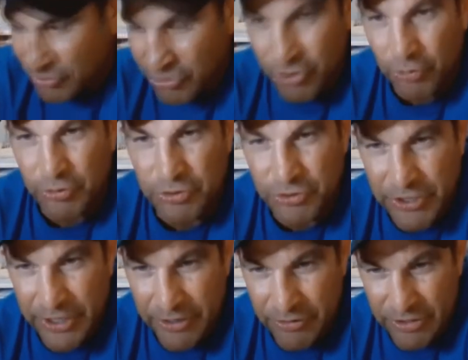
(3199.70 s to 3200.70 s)
children's
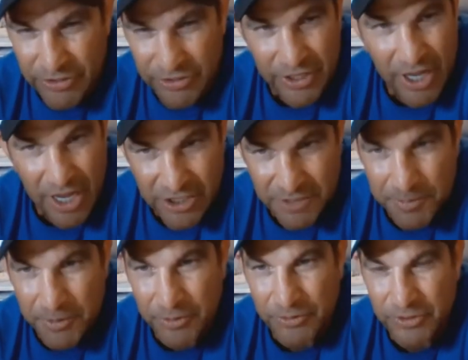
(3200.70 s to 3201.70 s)
charities and
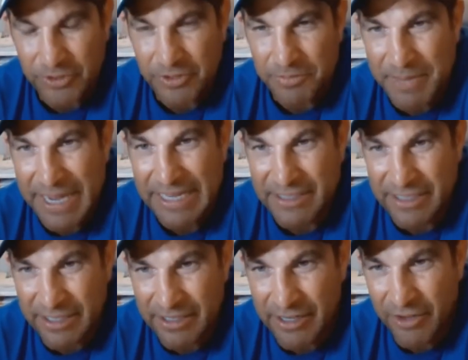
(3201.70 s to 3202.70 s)
hospitals. It's amazing,
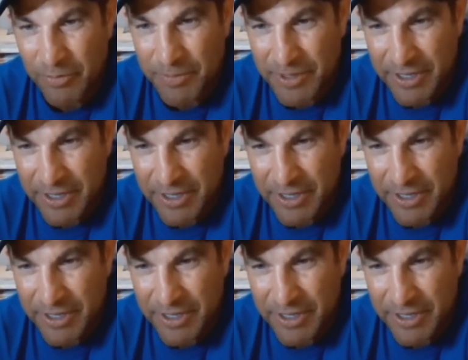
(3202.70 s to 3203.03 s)
you know. But